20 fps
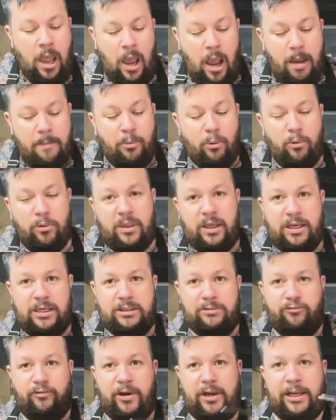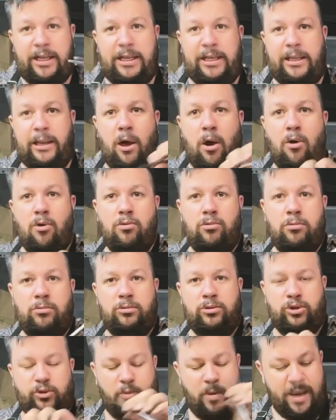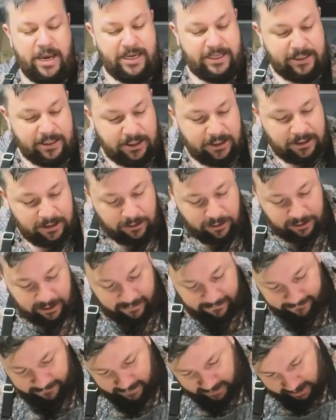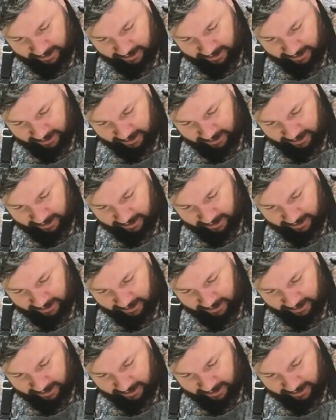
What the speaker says: I bought these really long tweezers because I figured